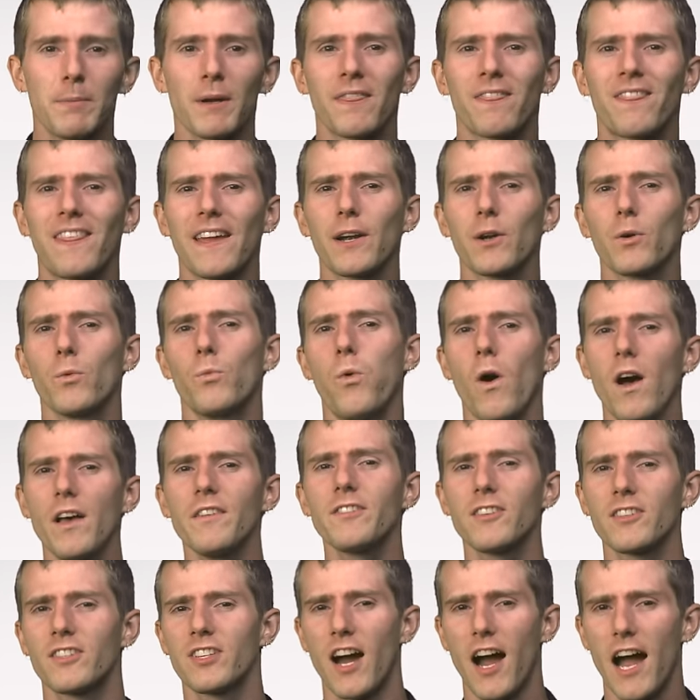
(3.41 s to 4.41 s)
but there
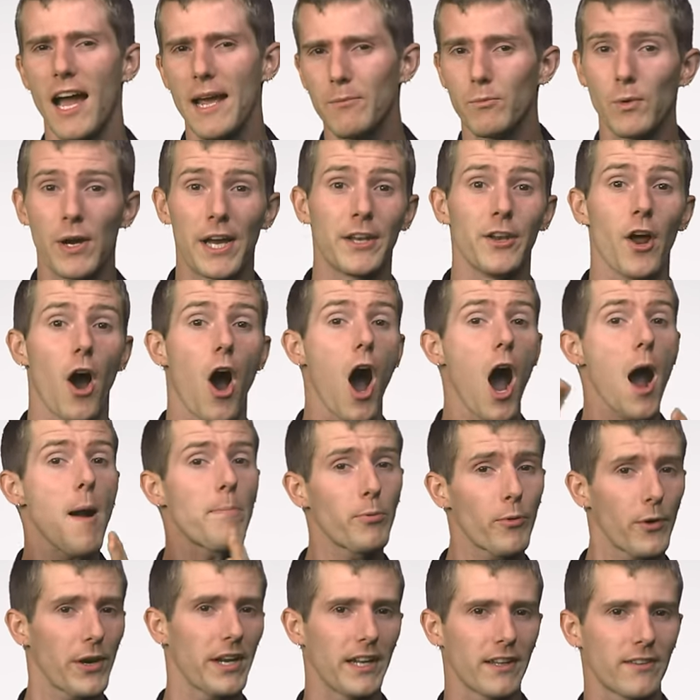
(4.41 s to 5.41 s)
was a time when
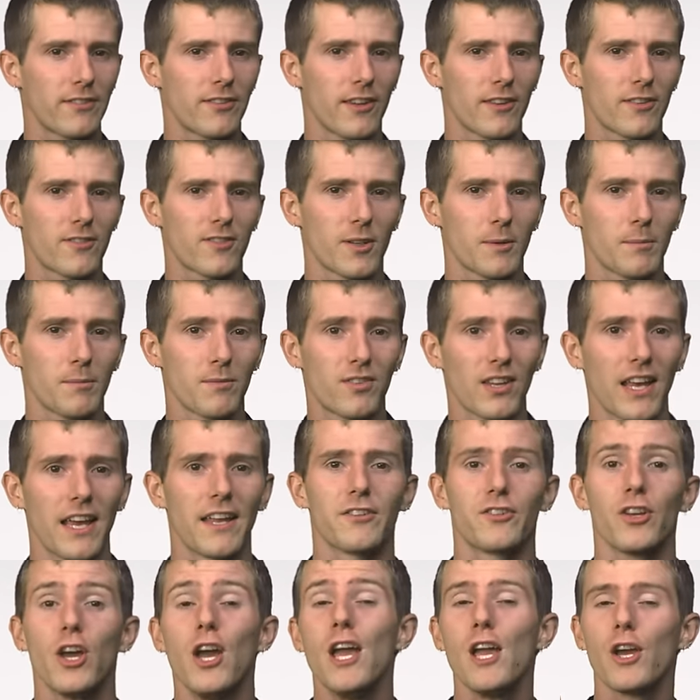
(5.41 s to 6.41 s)
operating systems
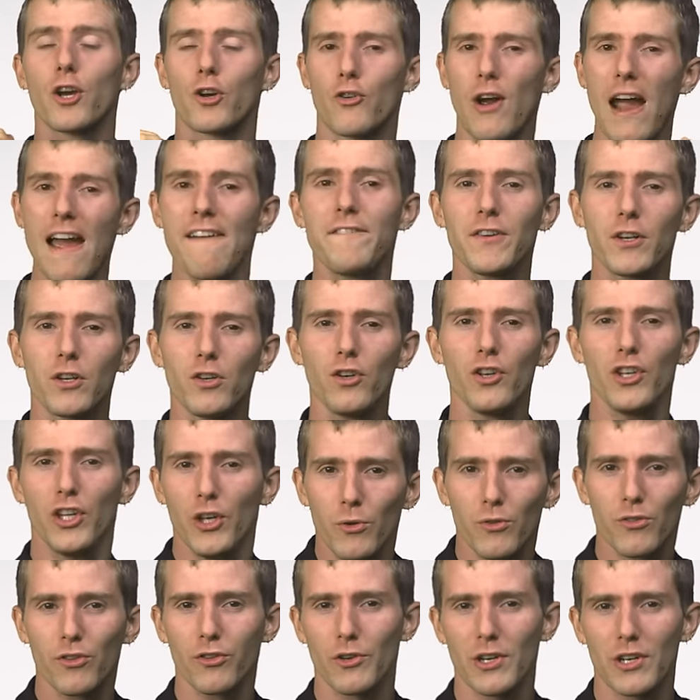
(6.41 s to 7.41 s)
and graphical
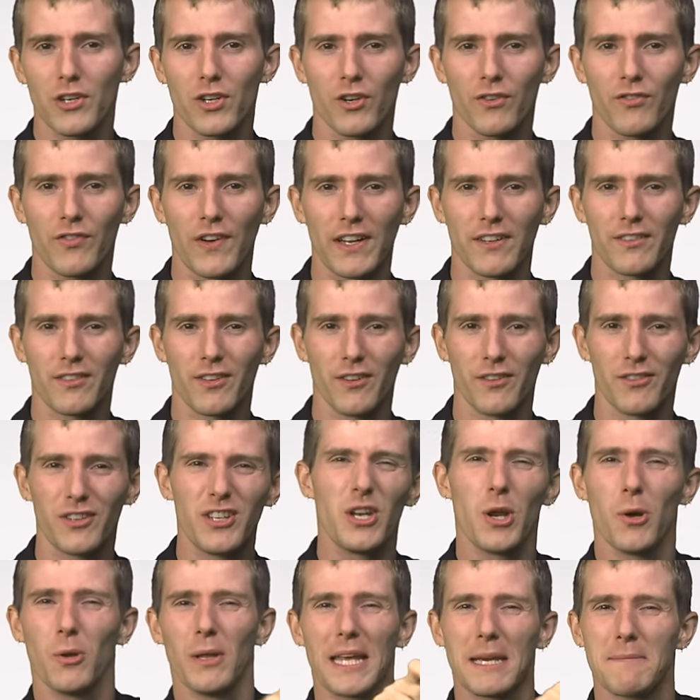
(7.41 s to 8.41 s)
user interfaces,
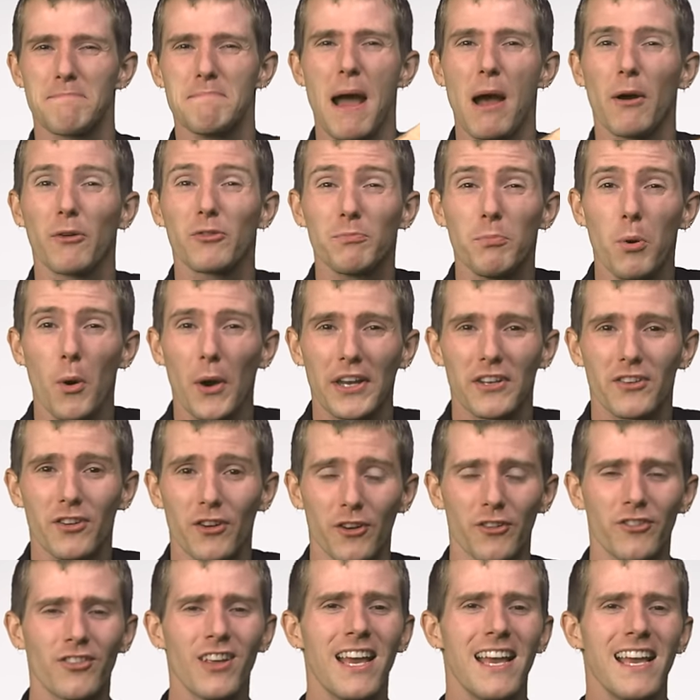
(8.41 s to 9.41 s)
you know, like mouse
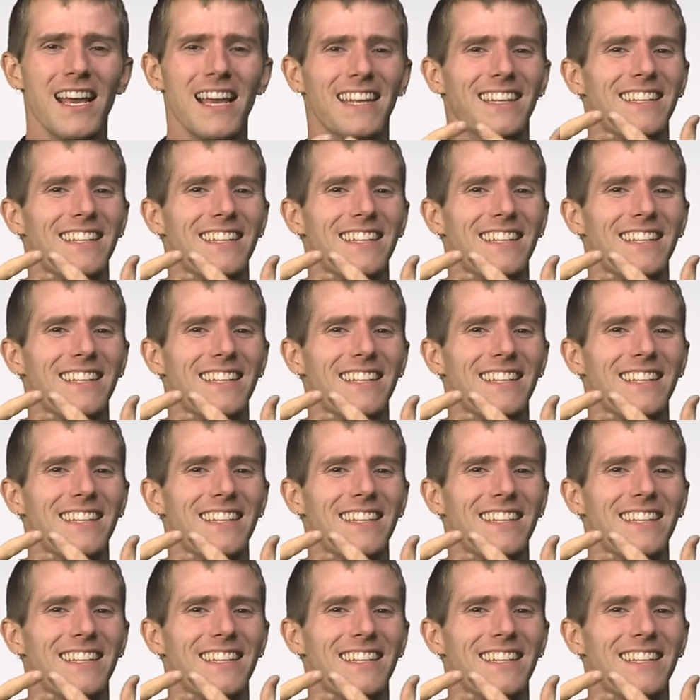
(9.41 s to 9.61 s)
pointers,